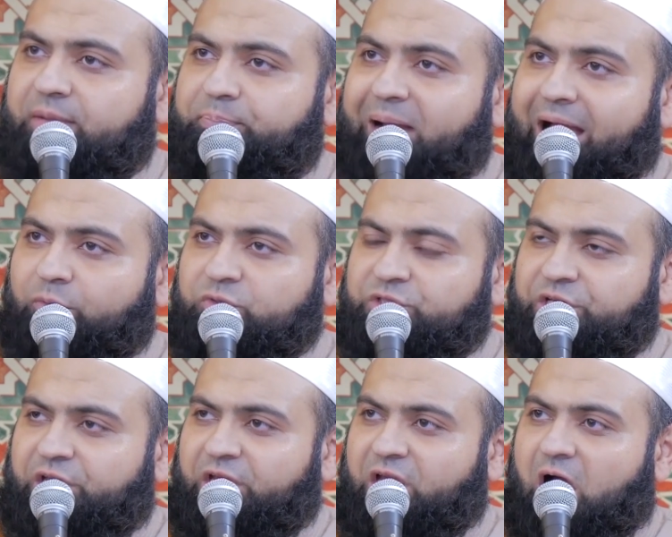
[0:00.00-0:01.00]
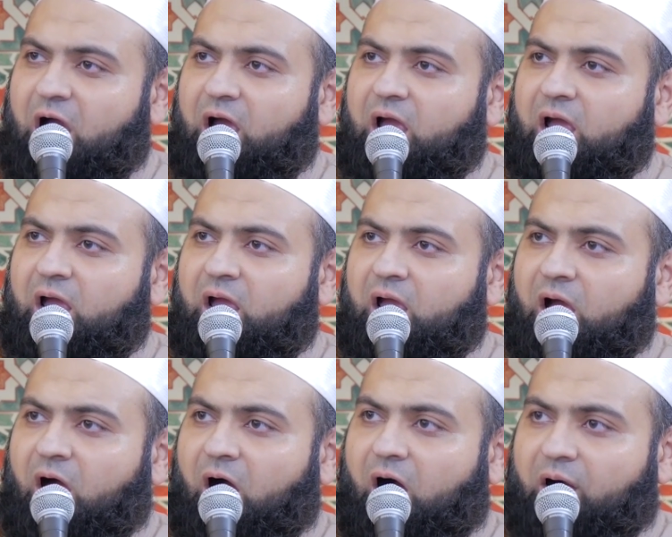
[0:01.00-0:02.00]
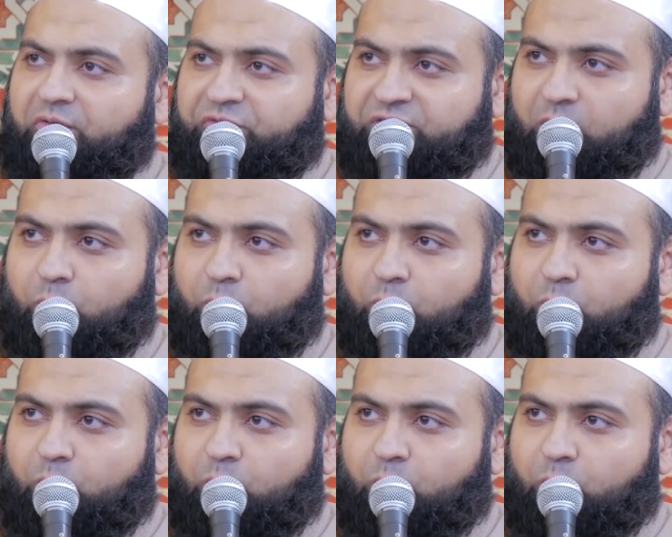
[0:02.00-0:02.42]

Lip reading: the bounty of